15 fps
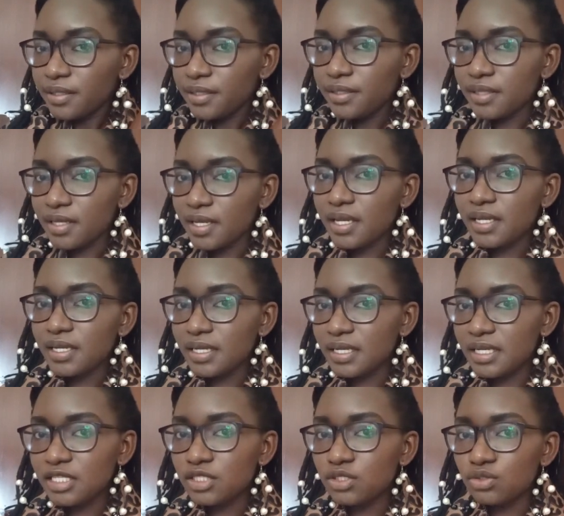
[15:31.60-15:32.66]
you're gonna
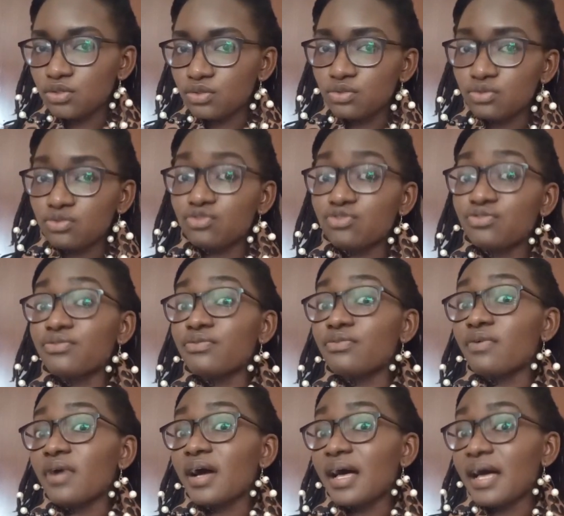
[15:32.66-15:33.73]
need to
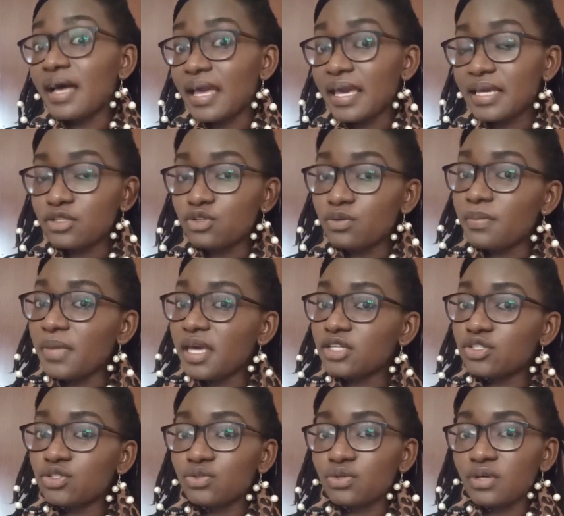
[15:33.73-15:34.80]
try to make
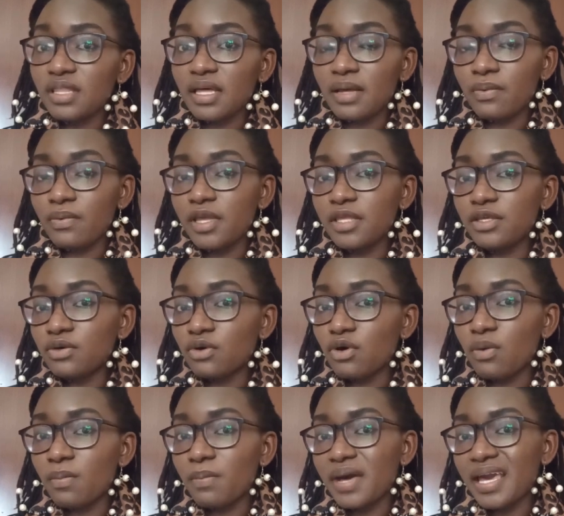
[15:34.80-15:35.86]
sure that when you
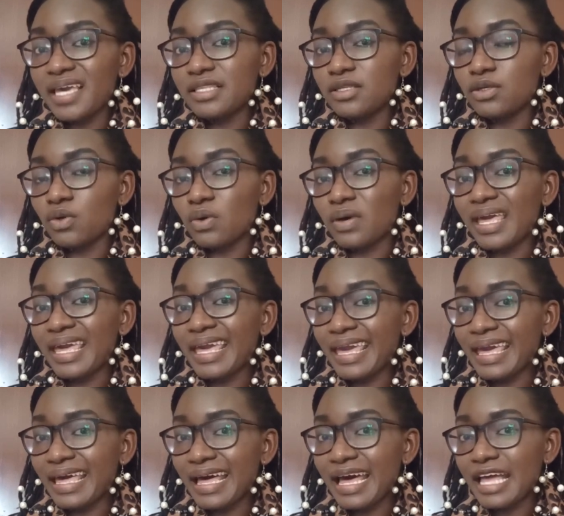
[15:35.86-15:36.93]
combine your
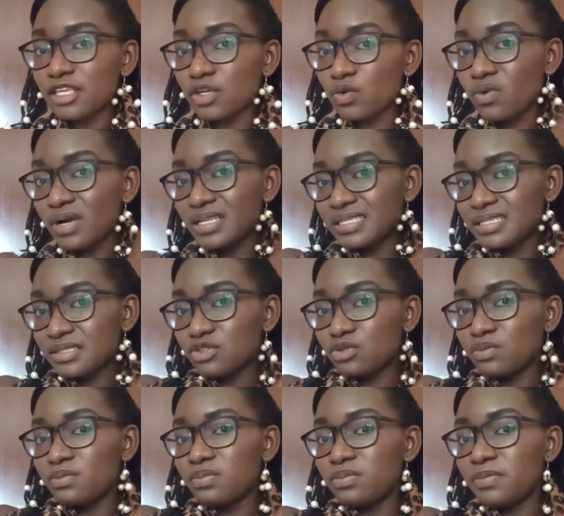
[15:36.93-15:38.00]
hair and you want it to
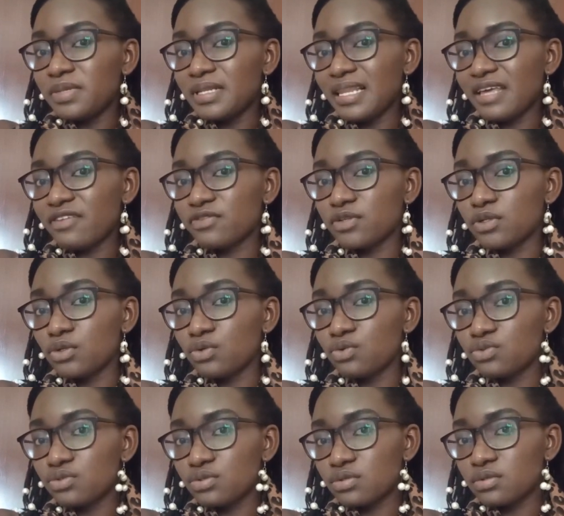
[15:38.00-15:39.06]
be left
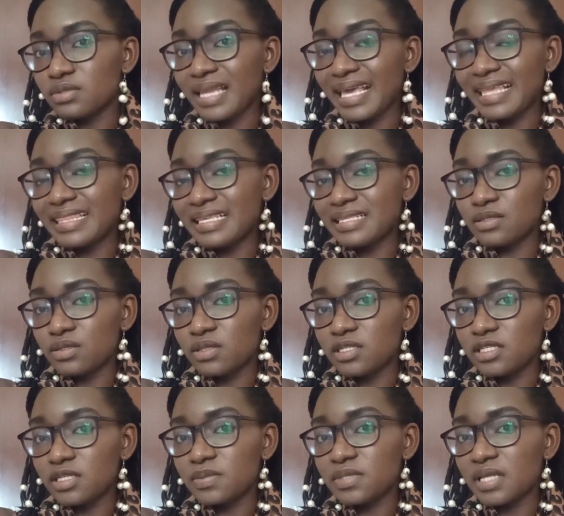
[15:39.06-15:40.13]
loose like this on the
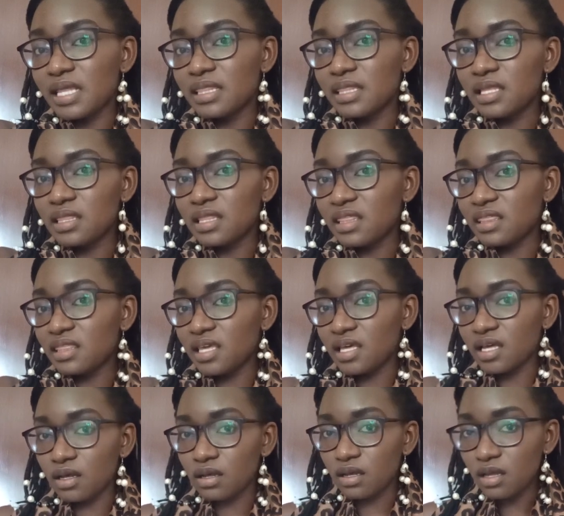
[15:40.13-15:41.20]
tips, and then the
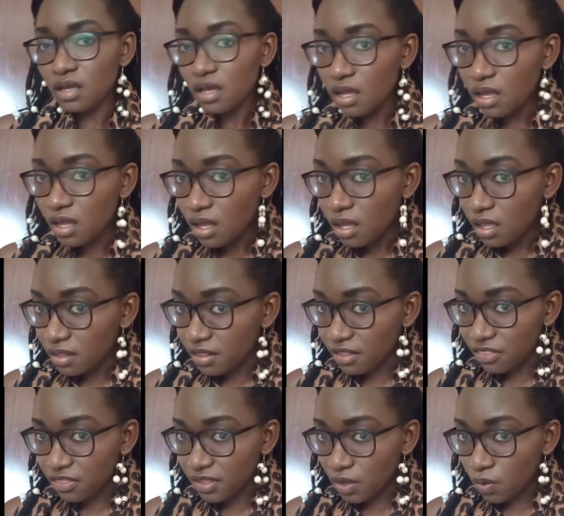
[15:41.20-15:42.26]

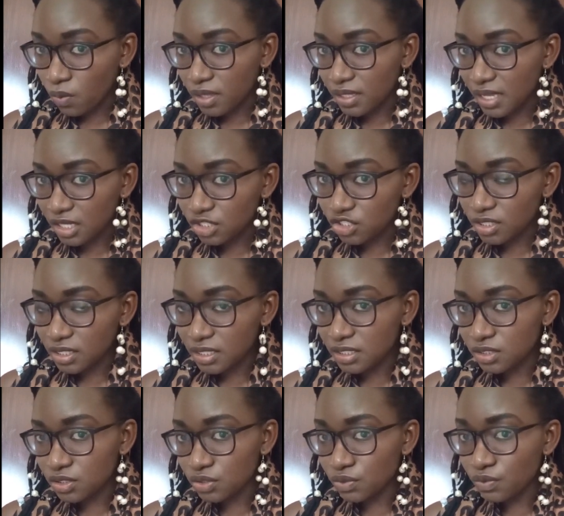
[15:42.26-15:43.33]
thick one actually
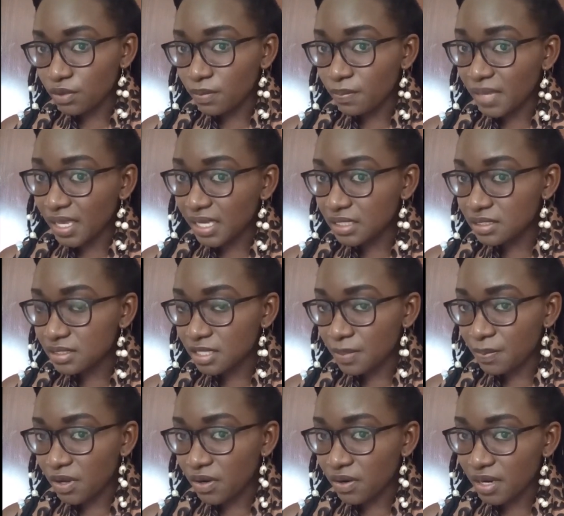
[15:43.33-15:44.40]
to remain
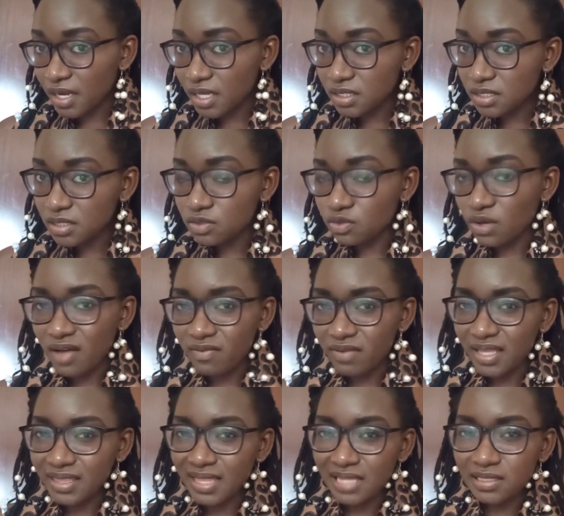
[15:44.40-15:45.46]
separate, to have
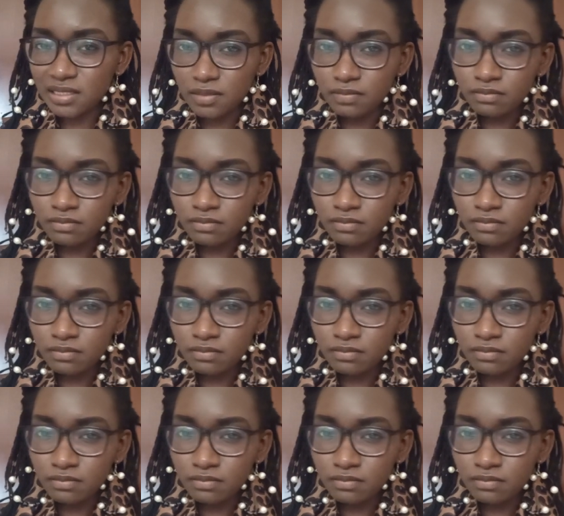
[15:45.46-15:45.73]
like that